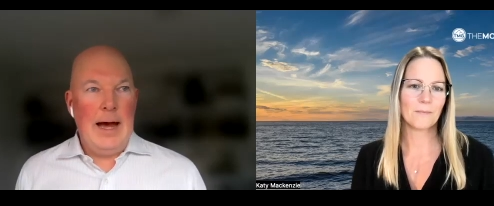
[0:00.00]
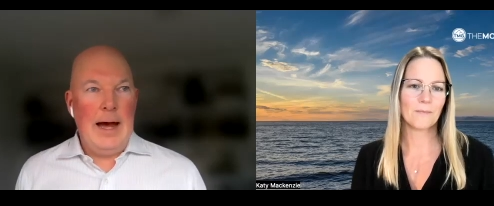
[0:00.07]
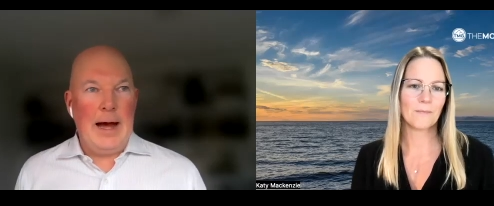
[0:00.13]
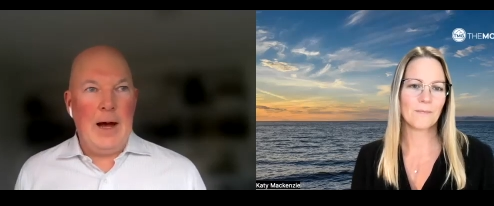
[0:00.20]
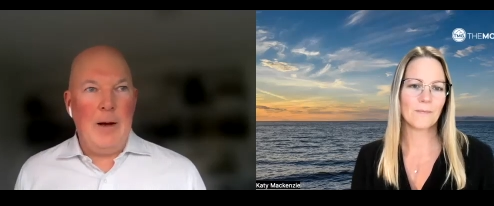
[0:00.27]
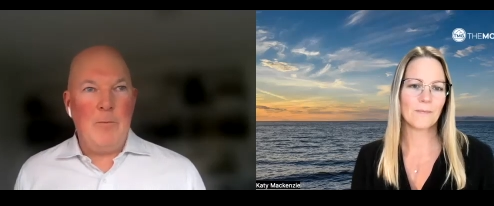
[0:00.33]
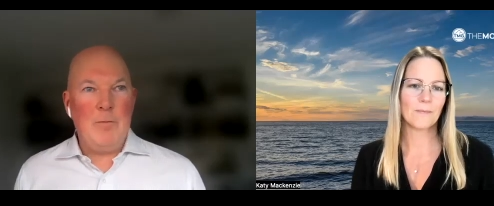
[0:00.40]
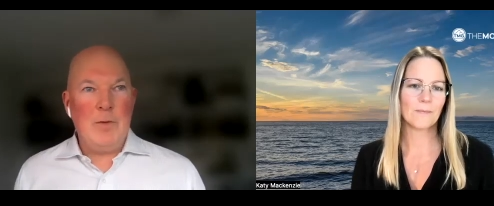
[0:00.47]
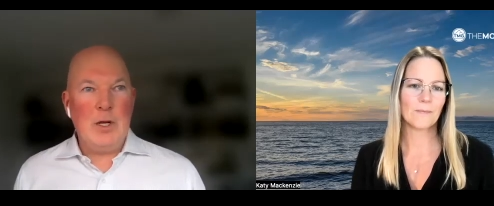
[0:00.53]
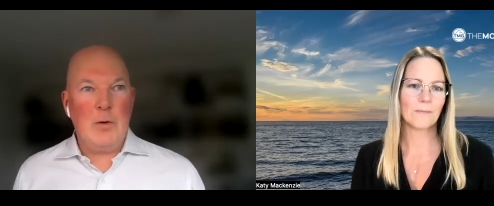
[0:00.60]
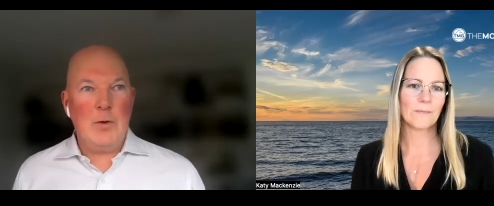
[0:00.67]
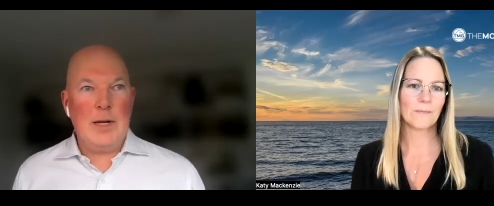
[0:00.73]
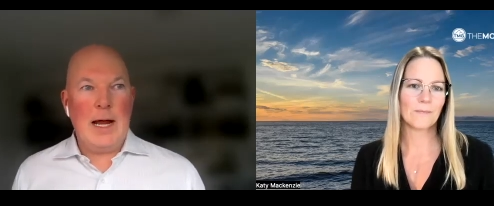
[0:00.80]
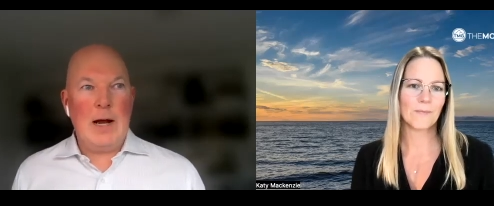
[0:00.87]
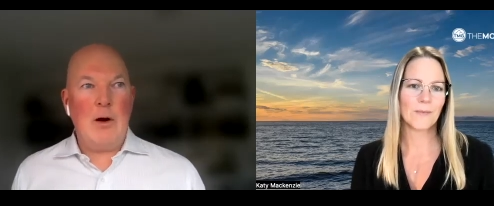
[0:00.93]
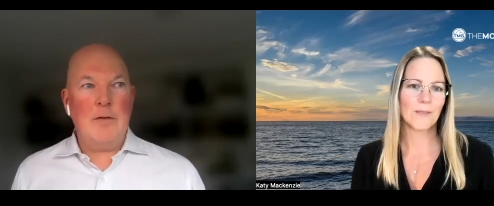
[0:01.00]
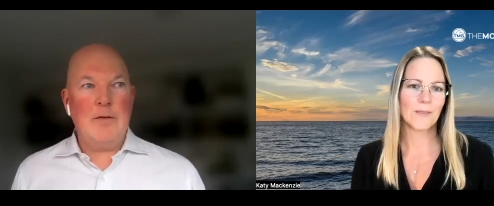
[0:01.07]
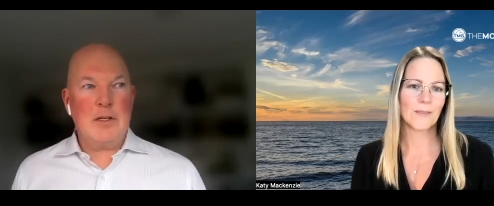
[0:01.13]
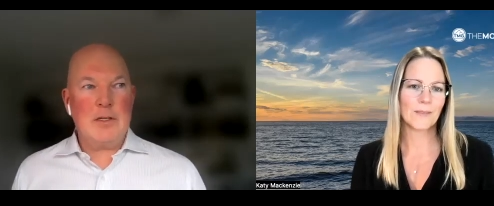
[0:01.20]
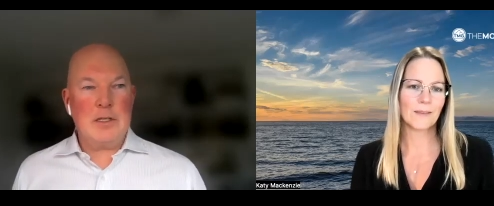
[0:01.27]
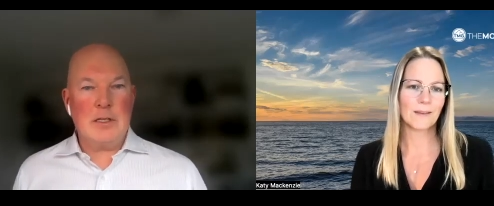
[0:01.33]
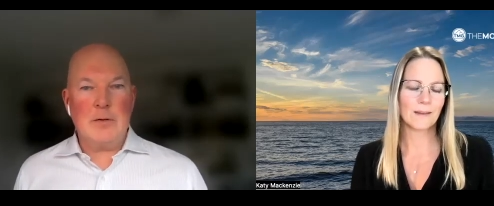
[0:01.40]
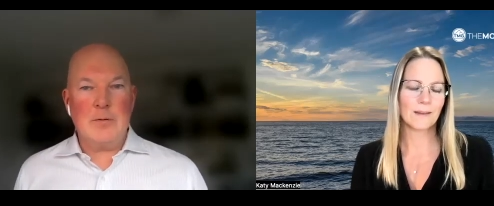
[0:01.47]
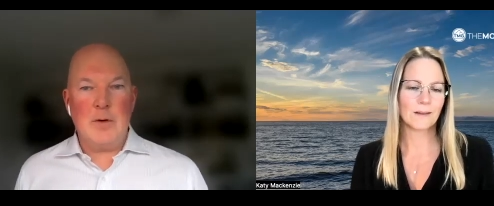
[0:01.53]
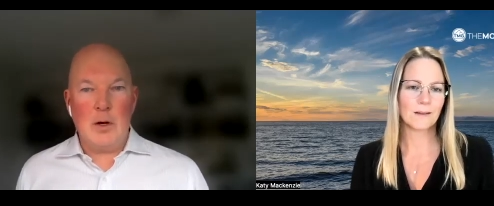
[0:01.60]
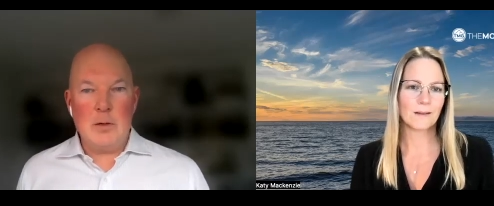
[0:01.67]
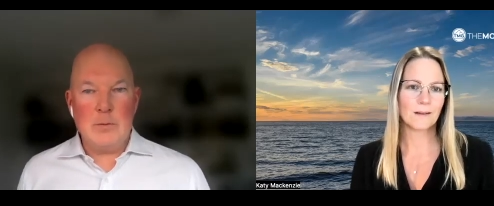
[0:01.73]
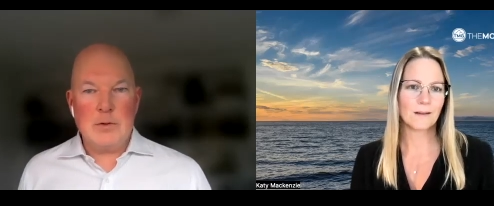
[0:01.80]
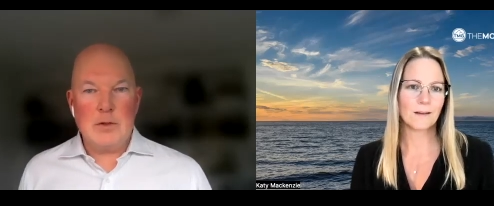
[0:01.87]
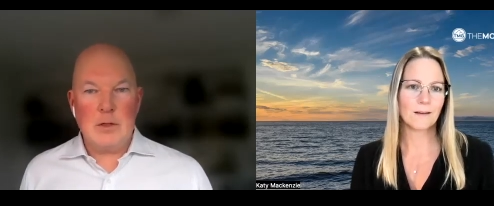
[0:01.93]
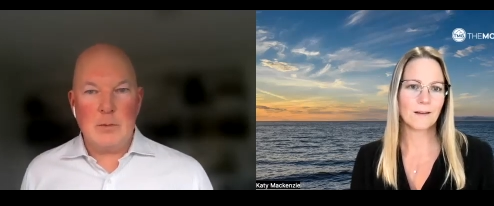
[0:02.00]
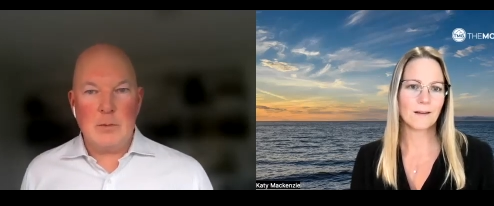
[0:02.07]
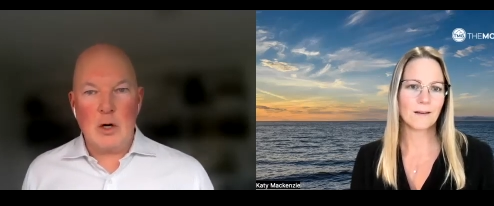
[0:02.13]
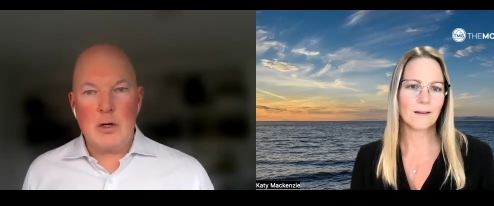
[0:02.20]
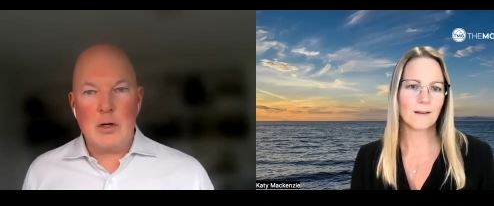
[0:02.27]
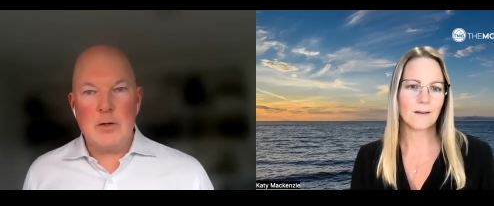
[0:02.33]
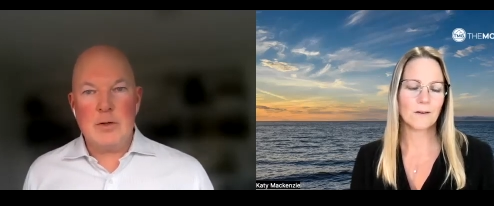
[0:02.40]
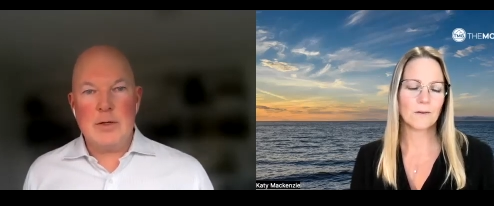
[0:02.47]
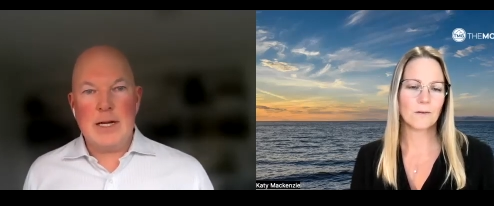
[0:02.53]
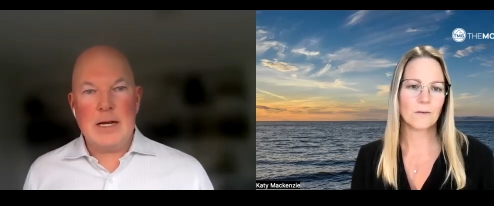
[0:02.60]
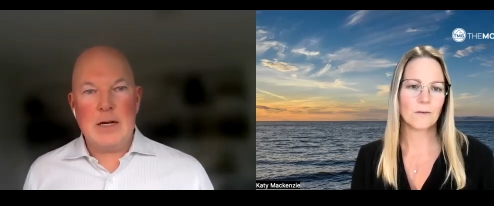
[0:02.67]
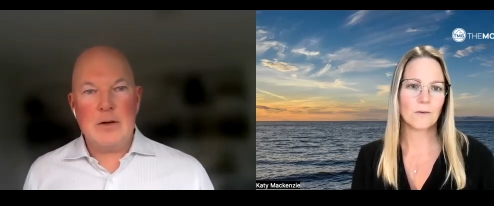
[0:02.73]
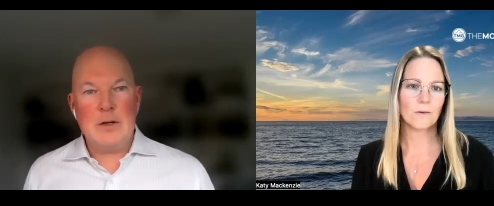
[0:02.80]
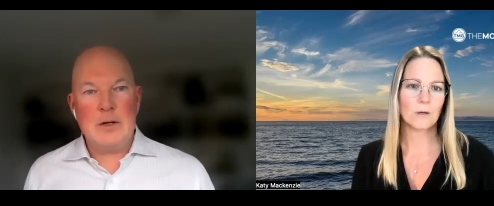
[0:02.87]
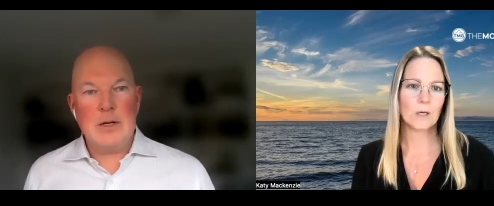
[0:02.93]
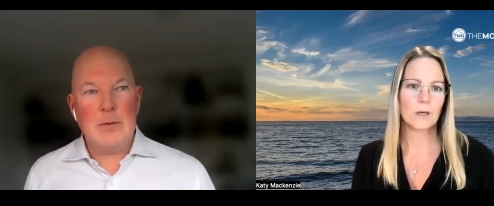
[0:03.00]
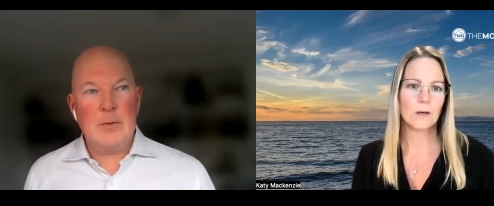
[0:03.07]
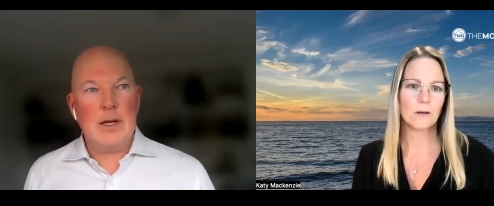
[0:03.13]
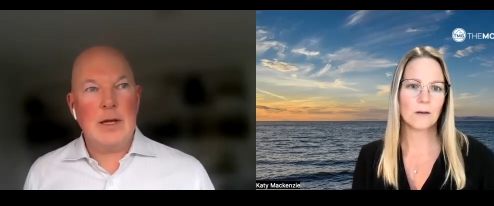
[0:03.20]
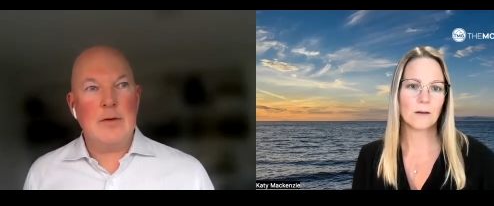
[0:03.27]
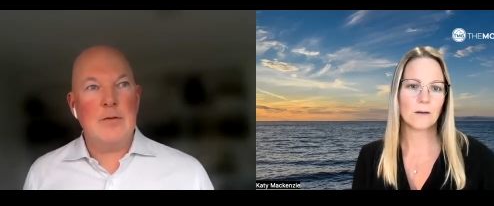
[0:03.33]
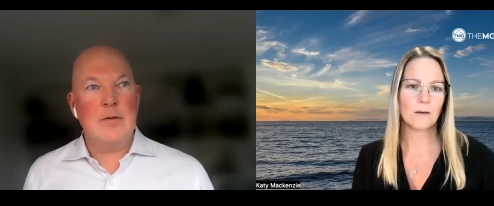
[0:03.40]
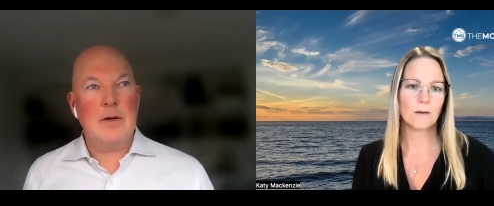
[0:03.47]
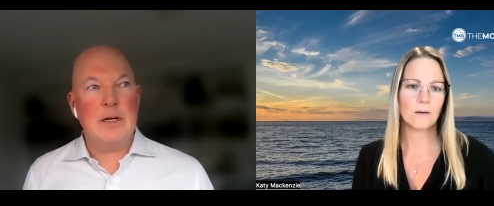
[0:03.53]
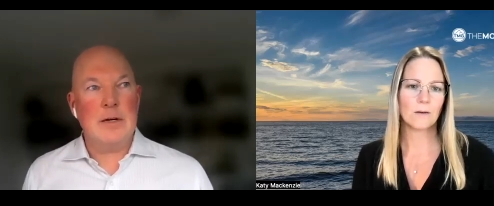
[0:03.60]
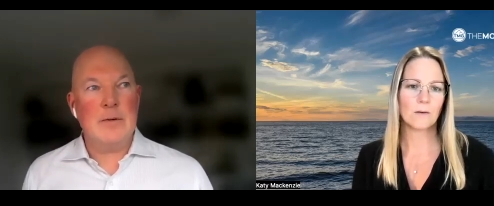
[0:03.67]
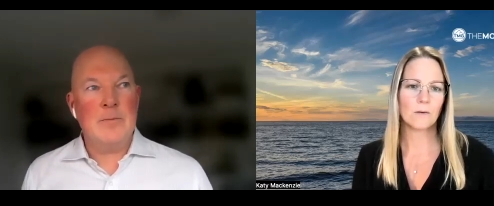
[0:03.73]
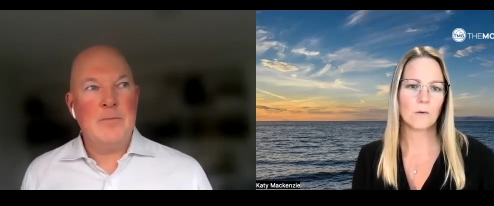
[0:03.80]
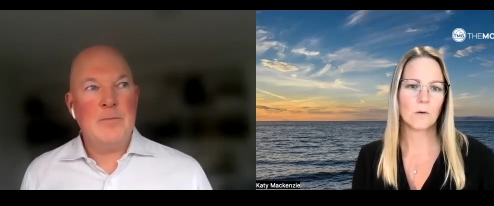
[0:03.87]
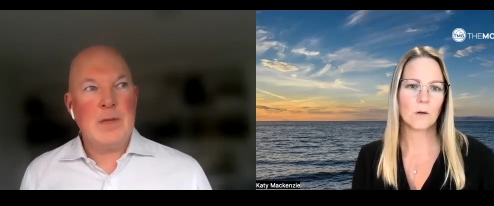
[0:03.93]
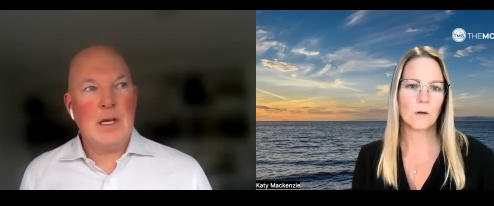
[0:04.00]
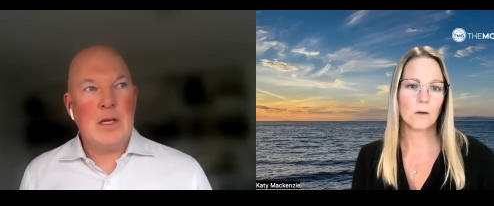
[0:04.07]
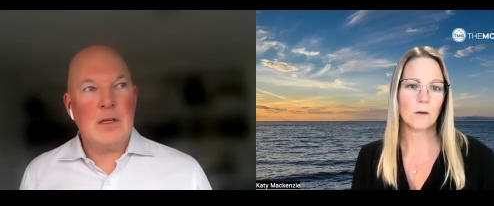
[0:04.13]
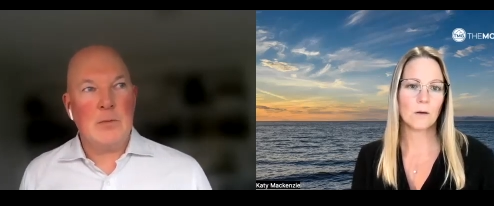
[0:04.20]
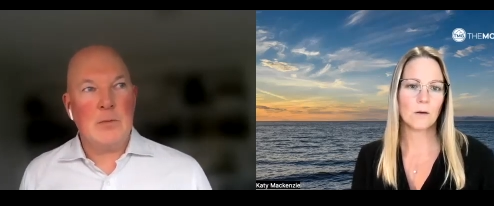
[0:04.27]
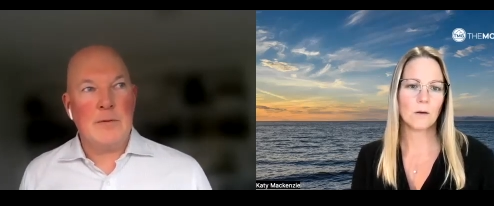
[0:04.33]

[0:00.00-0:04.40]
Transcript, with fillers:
Speaker 1: You know, now obviously the volumes in the market are down, and we have the